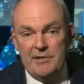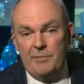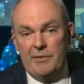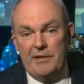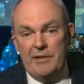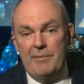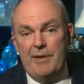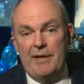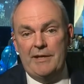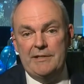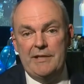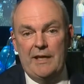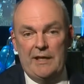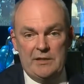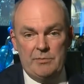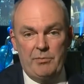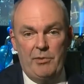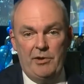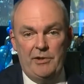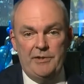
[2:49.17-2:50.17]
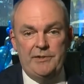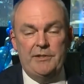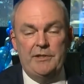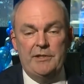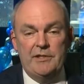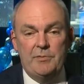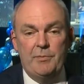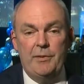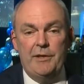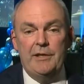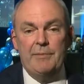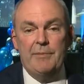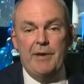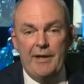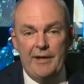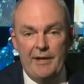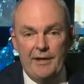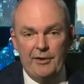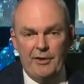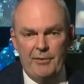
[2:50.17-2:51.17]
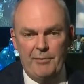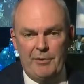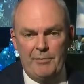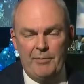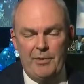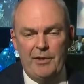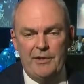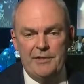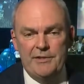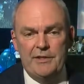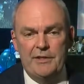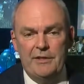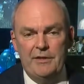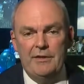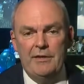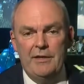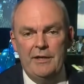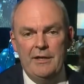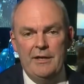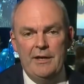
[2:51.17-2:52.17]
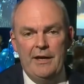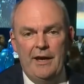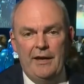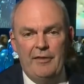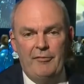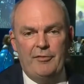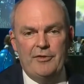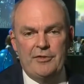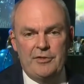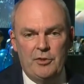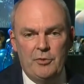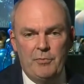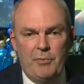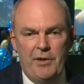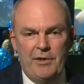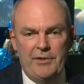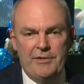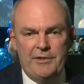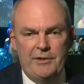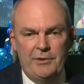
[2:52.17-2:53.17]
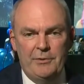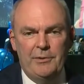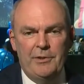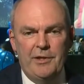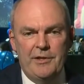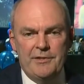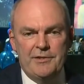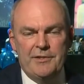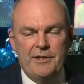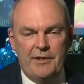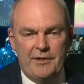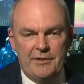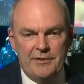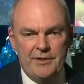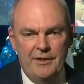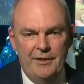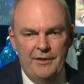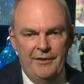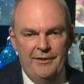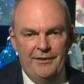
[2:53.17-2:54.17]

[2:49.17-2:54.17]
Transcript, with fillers: It's been about tax policy, it's been about economic policy and, and fiscal policy and all those things.